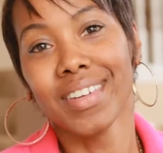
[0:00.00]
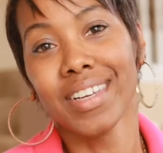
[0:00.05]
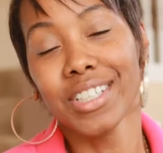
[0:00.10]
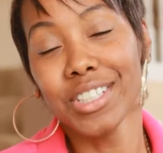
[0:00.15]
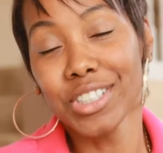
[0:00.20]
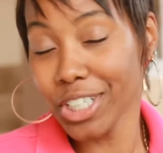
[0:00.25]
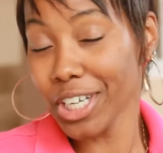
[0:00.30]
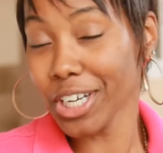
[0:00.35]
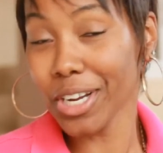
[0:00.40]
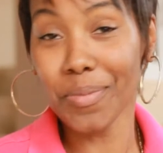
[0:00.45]

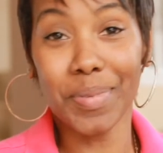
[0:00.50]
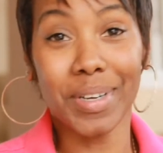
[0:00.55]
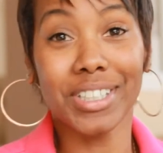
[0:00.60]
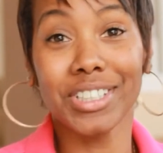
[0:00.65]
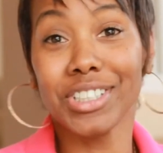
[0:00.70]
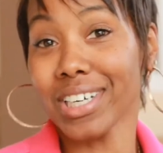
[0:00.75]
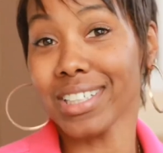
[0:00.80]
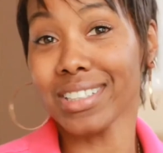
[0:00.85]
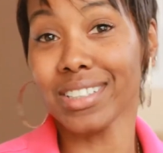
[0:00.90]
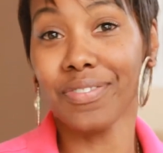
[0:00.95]
She could be
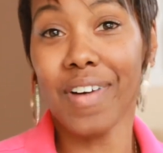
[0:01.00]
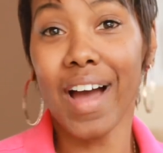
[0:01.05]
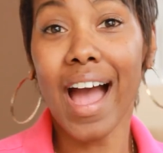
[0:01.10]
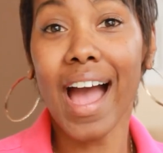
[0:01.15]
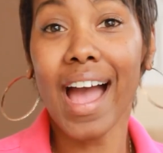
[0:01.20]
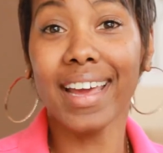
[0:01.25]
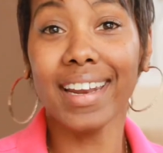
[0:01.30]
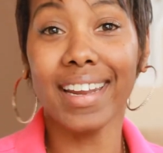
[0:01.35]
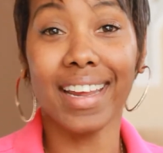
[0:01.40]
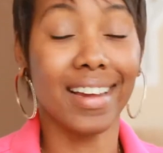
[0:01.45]
just
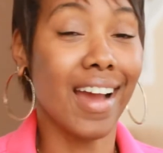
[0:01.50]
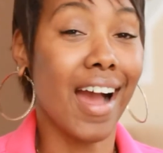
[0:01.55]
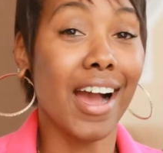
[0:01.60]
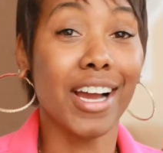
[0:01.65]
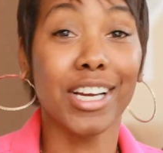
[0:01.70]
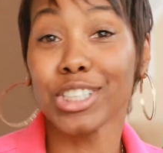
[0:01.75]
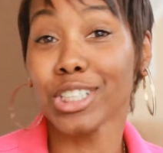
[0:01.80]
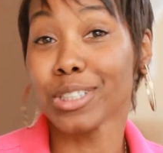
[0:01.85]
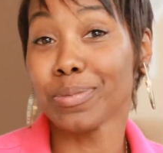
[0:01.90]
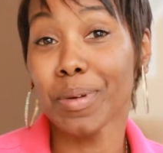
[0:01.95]
fine and God
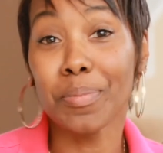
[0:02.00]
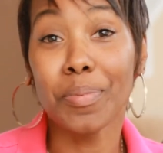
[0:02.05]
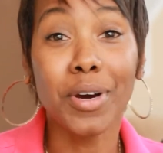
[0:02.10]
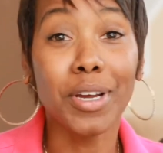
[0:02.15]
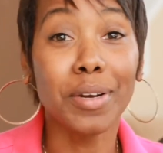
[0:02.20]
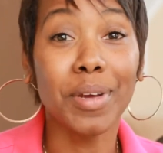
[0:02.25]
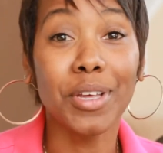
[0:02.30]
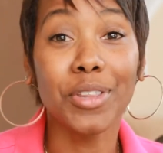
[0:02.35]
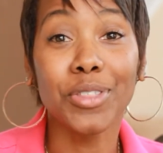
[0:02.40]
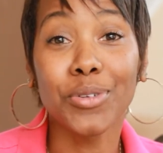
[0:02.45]
could just be
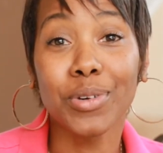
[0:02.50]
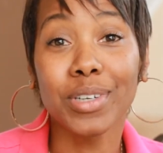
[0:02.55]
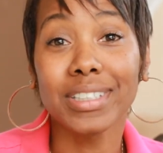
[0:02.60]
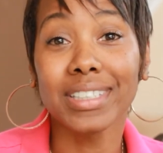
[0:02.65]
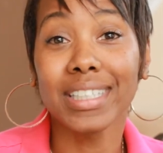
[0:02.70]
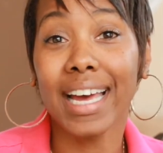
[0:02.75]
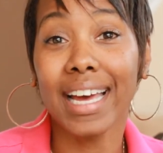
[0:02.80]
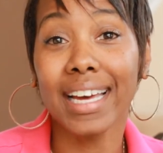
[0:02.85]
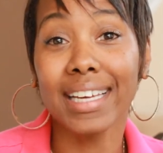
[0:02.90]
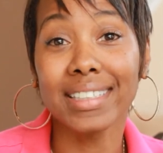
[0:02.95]
putting me through a
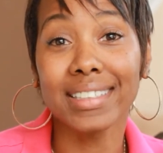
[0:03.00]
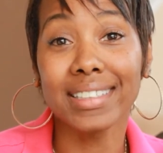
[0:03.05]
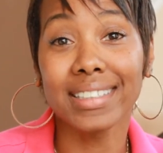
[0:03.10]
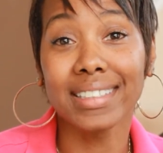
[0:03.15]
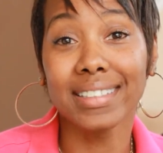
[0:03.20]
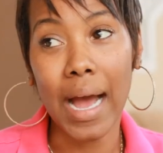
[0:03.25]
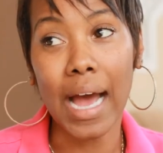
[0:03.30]
test.